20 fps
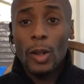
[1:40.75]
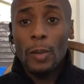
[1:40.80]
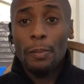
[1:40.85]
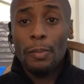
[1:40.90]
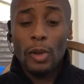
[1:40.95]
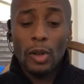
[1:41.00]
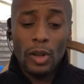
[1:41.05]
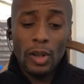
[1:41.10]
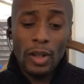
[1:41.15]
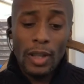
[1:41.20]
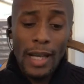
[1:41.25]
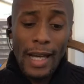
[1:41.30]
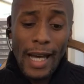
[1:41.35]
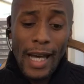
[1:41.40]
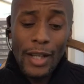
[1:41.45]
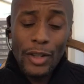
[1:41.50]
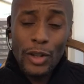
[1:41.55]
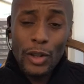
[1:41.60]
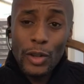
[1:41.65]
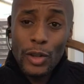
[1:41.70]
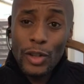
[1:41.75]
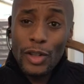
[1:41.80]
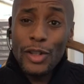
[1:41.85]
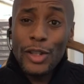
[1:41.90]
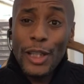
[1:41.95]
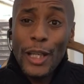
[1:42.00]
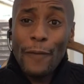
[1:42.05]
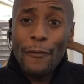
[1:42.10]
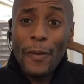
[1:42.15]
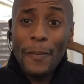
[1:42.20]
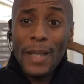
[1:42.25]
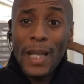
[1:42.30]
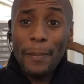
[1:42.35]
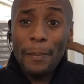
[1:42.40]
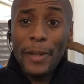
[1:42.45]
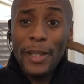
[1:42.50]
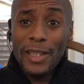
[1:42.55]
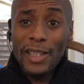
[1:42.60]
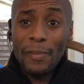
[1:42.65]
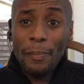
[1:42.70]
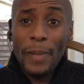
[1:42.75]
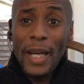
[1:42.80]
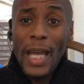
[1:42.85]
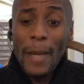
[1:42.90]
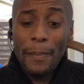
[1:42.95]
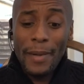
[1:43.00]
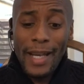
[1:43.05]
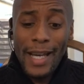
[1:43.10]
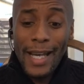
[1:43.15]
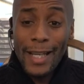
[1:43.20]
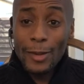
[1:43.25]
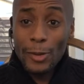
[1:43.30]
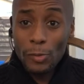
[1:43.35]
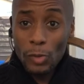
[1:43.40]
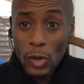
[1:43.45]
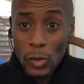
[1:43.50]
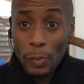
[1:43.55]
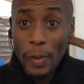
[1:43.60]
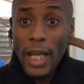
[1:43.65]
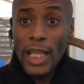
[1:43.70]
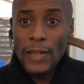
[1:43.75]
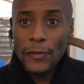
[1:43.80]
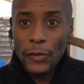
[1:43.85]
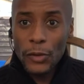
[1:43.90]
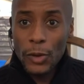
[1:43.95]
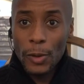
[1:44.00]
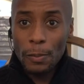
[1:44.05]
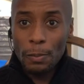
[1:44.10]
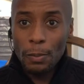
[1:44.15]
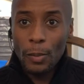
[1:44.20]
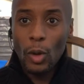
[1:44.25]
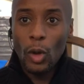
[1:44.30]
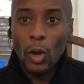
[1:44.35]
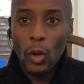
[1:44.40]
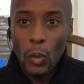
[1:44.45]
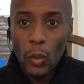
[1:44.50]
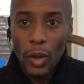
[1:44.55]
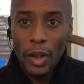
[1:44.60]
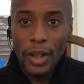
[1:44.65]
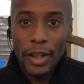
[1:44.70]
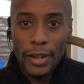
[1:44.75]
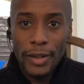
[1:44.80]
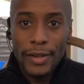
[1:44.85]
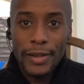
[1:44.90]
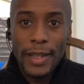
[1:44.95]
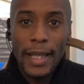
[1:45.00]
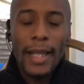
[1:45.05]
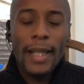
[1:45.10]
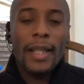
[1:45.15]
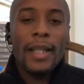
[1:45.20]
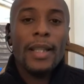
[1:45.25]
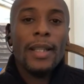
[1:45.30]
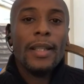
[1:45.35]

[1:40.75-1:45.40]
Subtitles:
But as you could see from that piece of paper, I had some space for some more words, yeah?